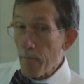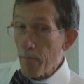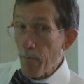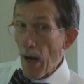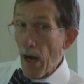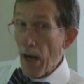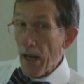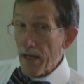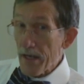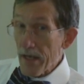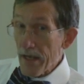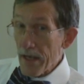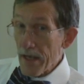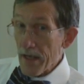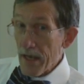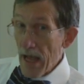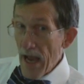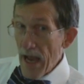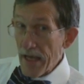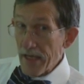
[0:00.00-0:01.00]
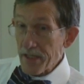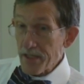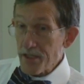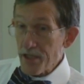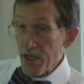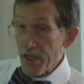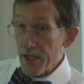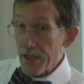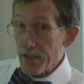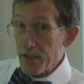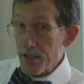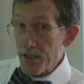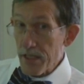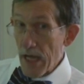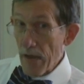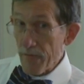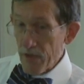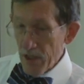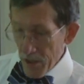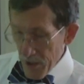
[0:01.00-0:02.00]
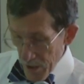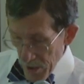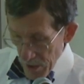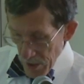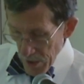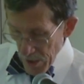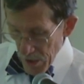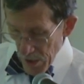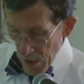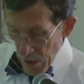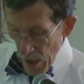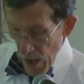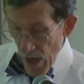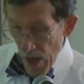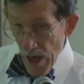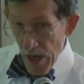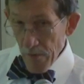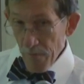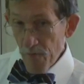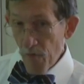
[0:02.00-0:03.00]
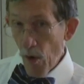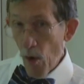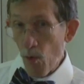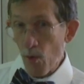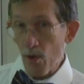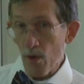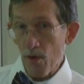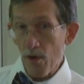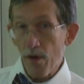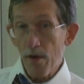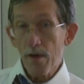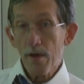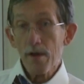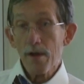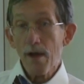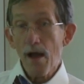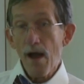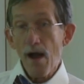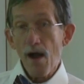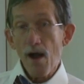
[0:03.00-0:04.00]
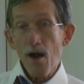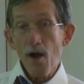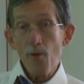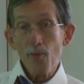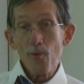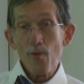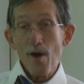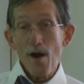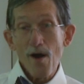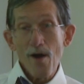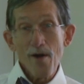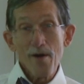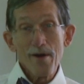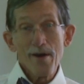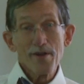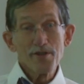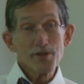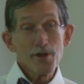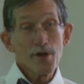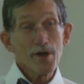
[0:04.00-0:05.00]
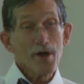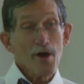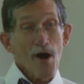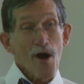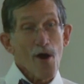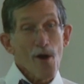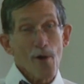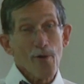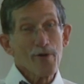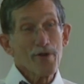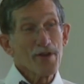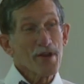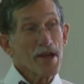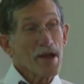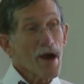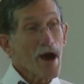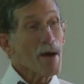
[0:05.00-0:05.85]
But in 1870, E.A. Vogler took on the